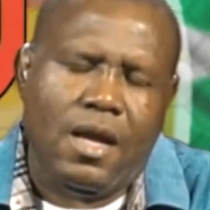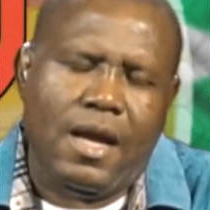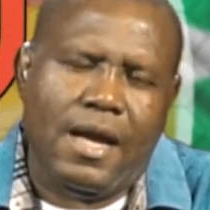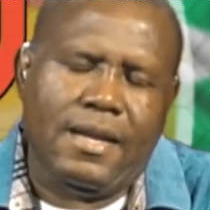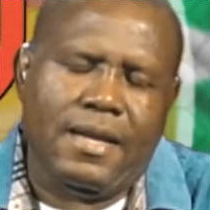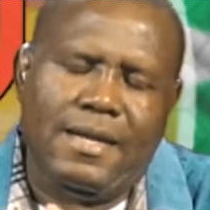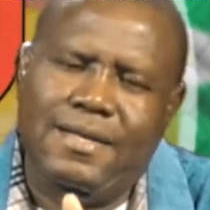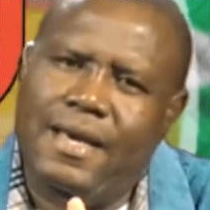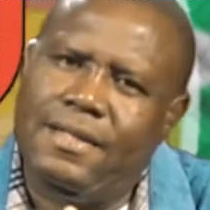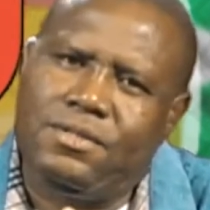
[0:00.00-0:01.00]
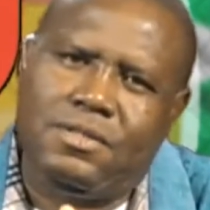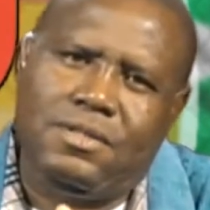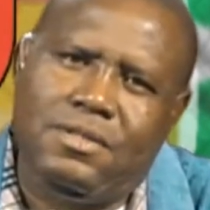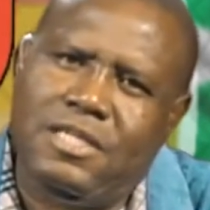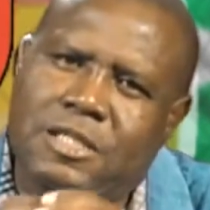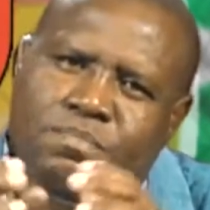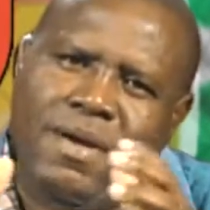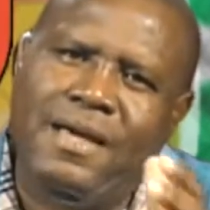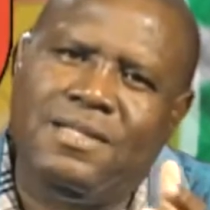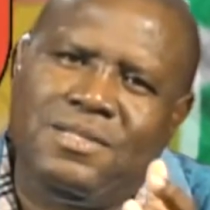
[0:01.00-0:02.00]
And yet,
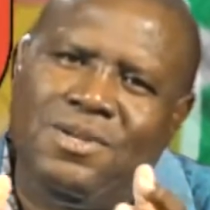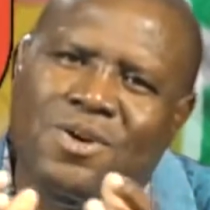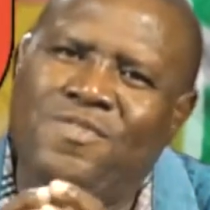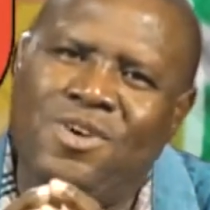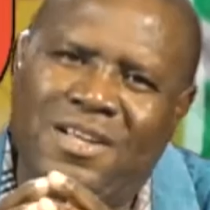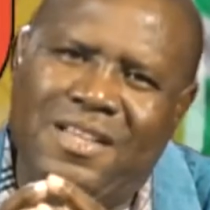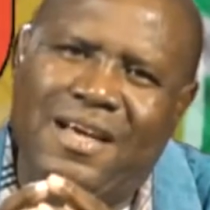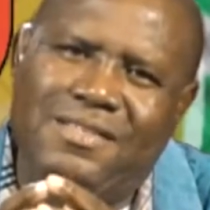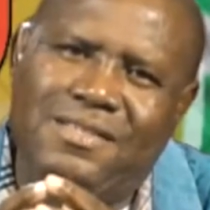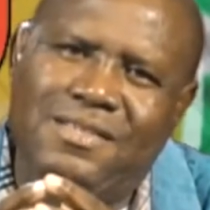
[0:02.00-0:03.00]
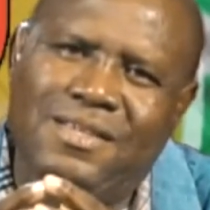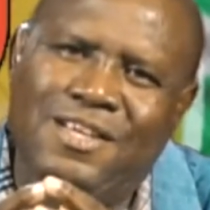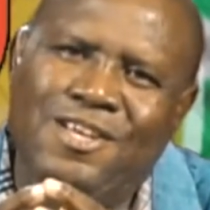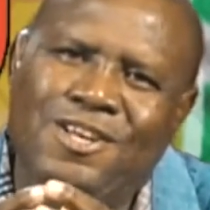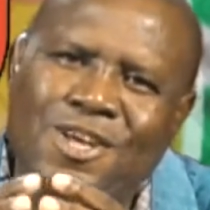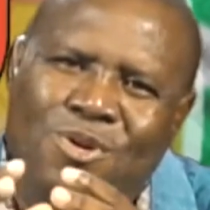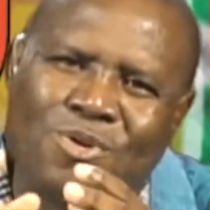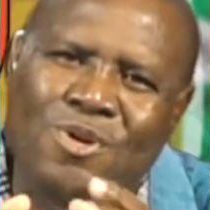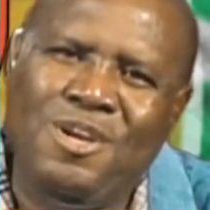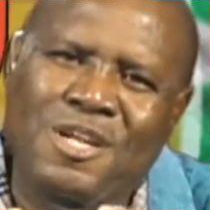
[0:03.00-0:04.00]
despite of all of that, the
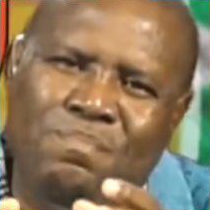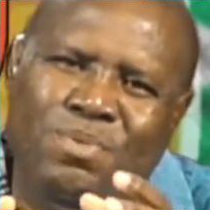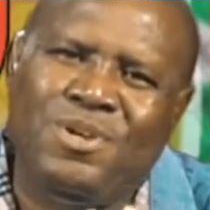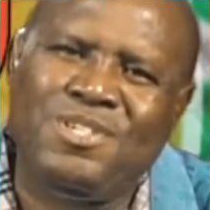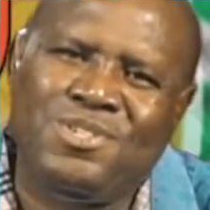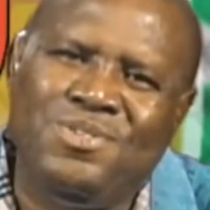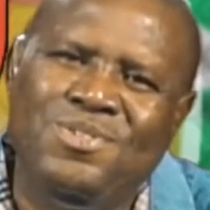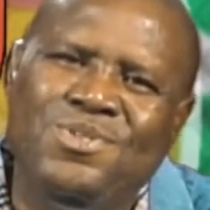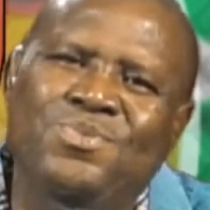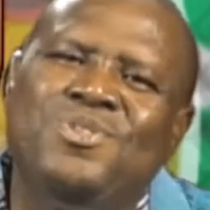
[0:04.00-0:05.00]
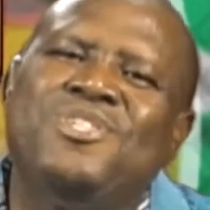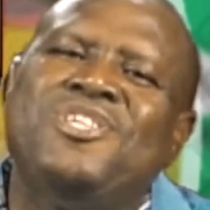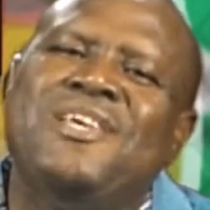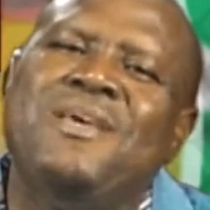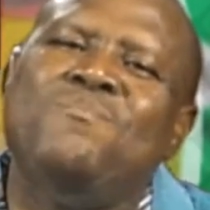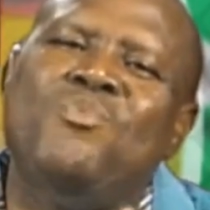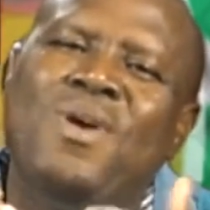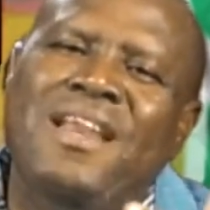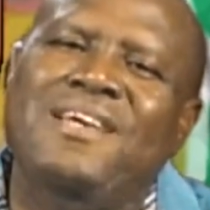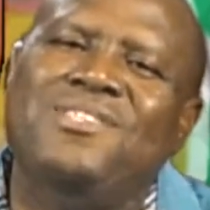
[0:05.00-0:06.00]
only persons who seem
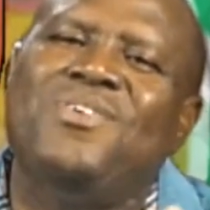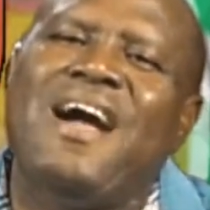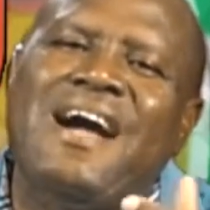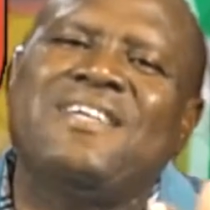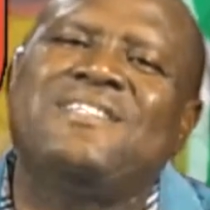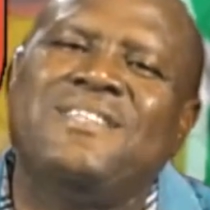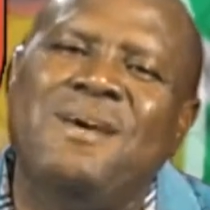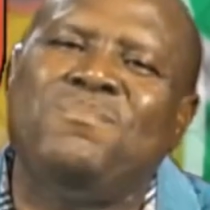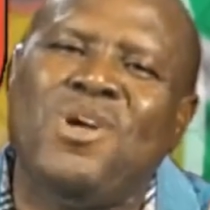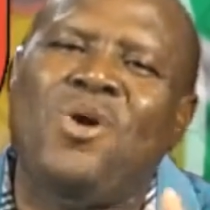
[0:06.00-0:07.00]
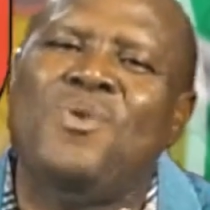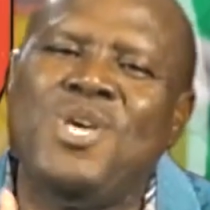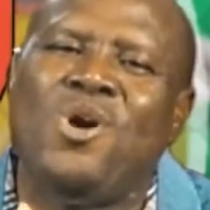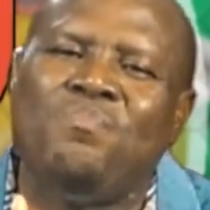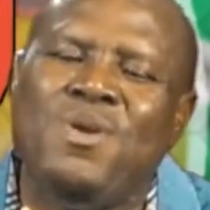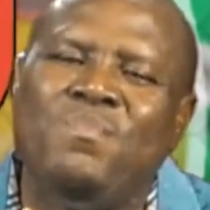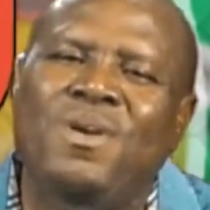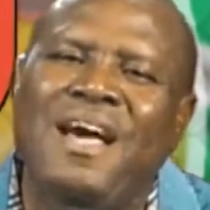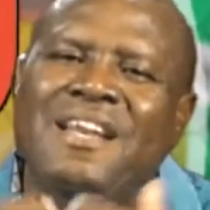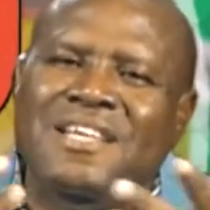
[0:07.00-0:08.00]
willing to accept our young
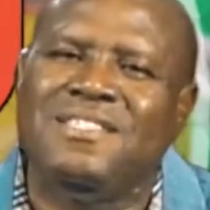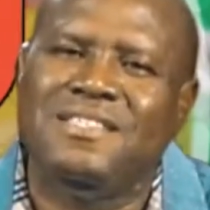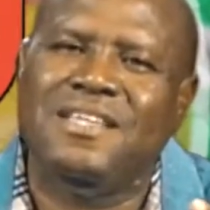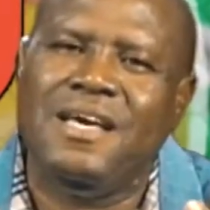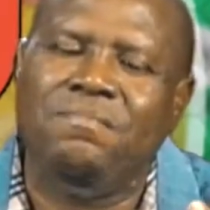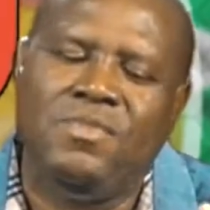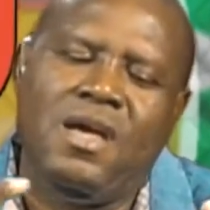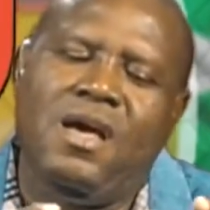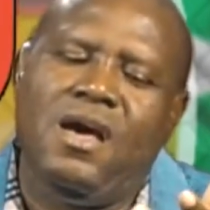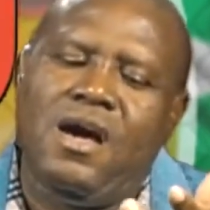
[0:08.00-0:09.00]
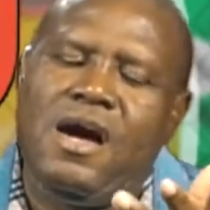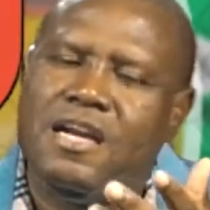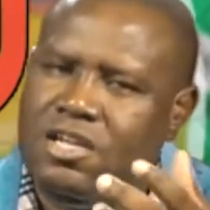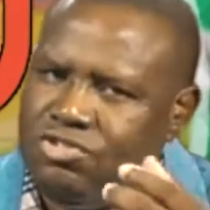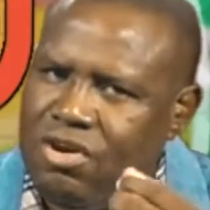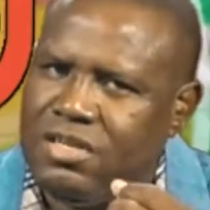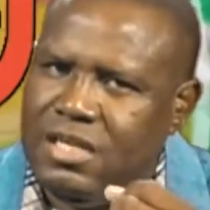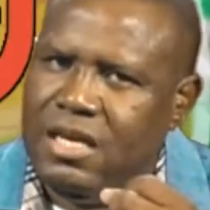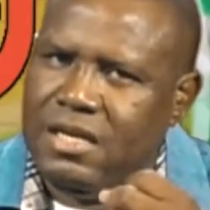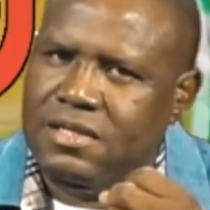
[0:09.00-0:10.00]
people and listen to them are the drug
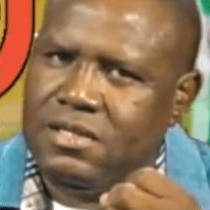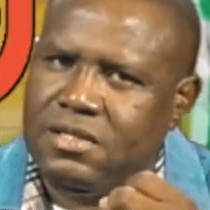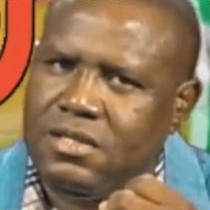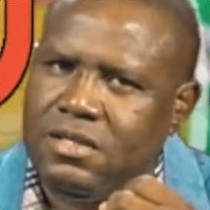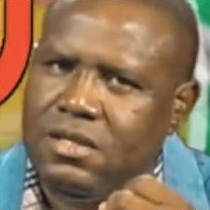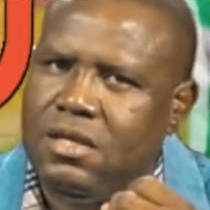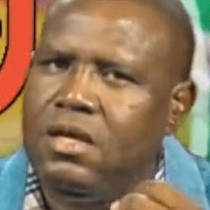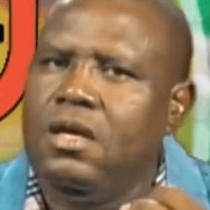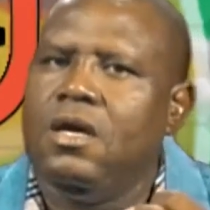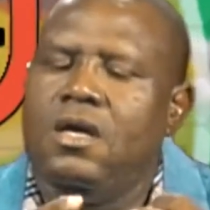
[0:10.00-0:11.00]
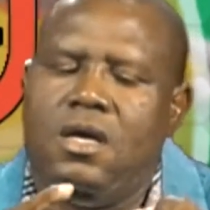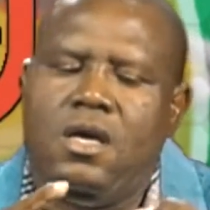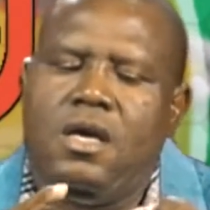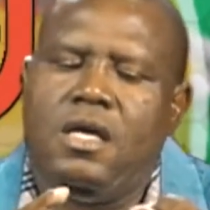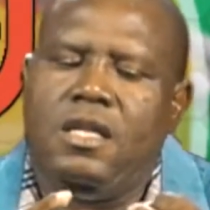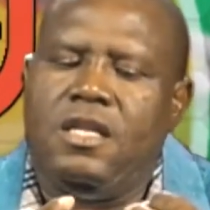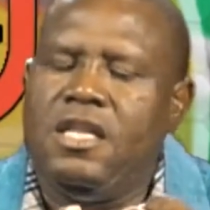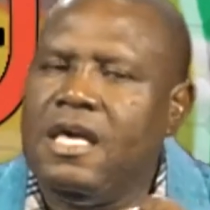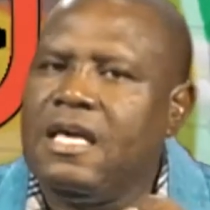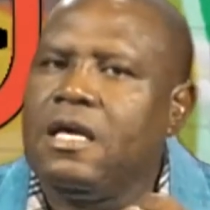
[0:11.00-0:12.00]
dealers,
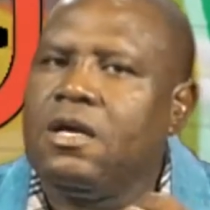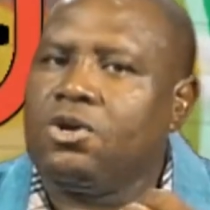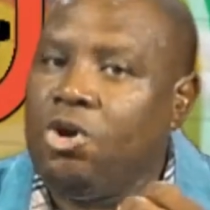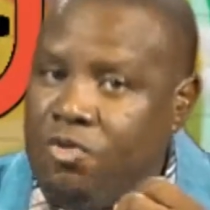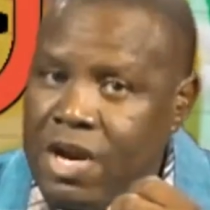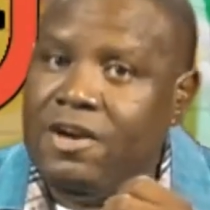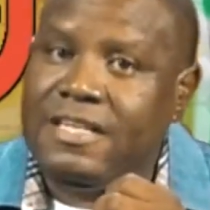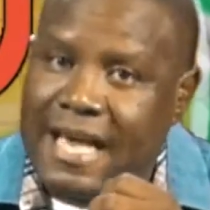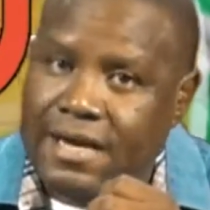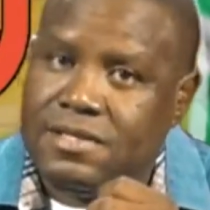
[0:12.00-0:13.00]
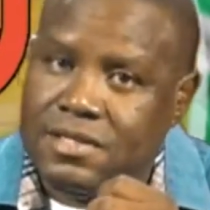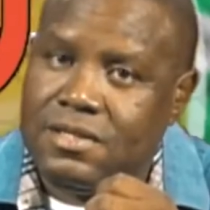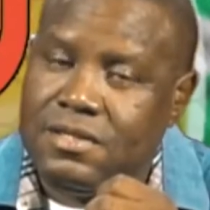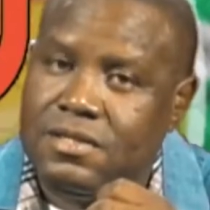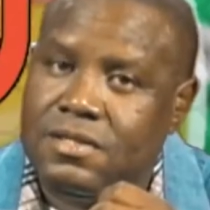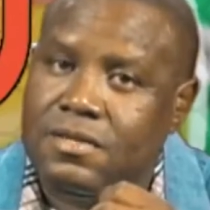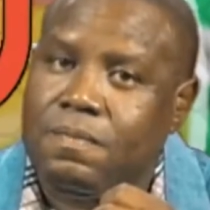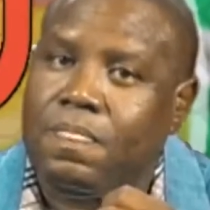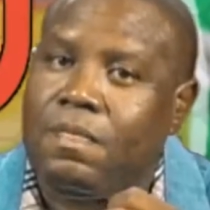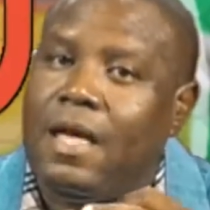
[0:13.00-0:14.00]
the career gangsters,
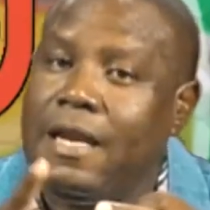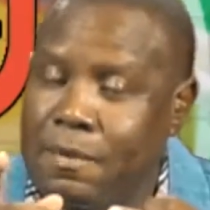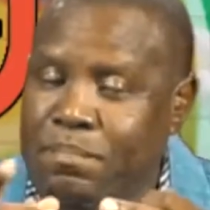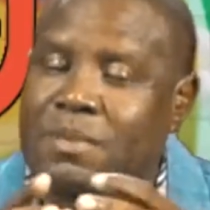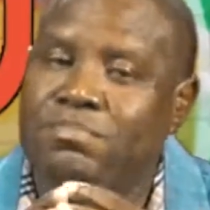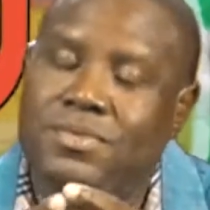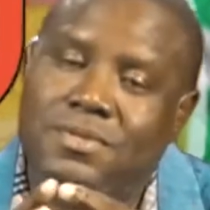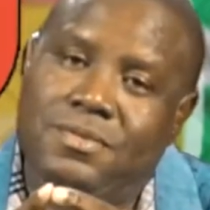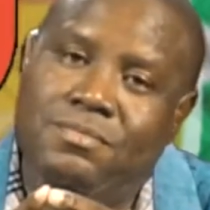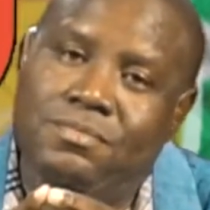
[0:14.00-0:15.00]
and the pimps.